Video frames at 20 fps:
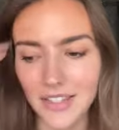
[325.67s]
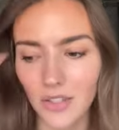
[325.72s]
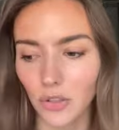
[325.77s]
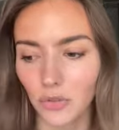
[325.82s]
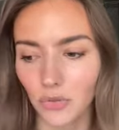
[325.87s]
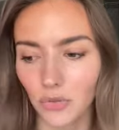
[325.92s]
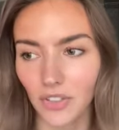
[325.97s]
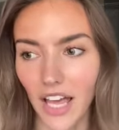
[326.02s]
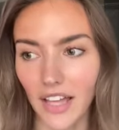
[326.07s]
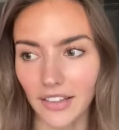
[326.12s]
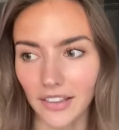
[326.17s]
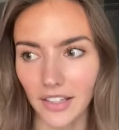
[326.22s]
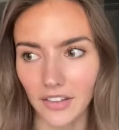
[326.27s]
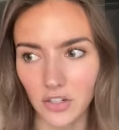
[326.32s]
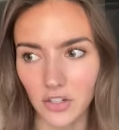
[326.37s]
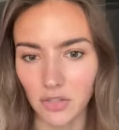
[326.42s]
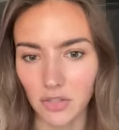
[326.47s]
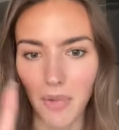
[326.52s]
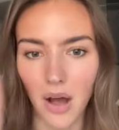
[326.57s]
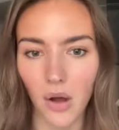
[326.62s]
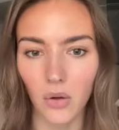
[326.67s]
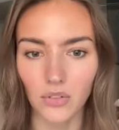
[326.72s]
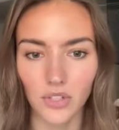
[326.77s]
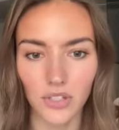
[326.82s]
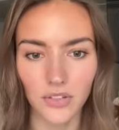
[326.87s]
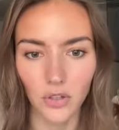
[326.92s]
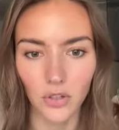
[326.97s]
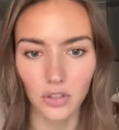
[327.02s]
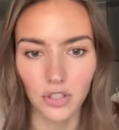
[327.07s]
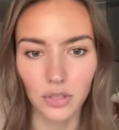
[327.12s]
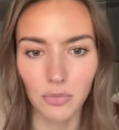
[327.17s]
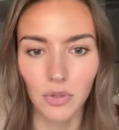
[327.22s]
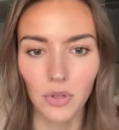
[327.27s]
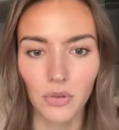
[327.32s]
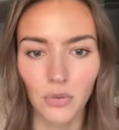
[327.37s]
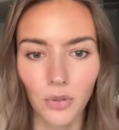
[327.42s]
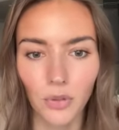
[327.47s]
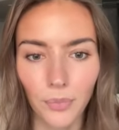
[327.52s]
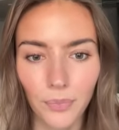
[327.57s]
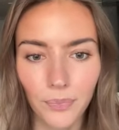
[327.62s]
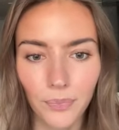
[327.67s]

not flat, like there's mountains, so it's beautiful.